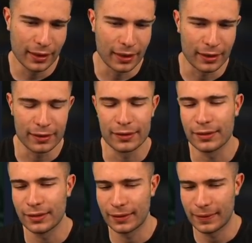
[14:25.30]
Yeah.
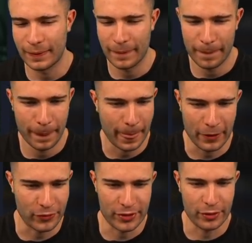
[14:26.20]
That
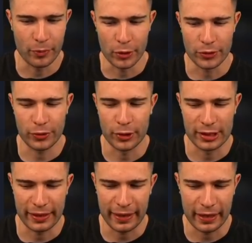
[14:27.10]
was the most coins
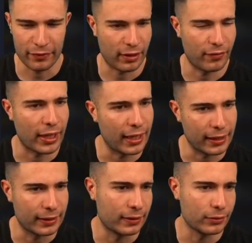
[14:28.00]
I think I've ever
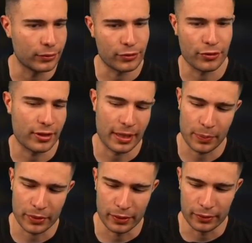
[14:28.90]
had. And it was just
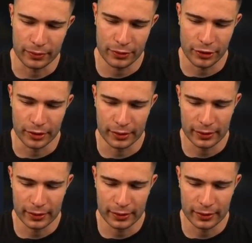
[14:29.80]
absolute shit.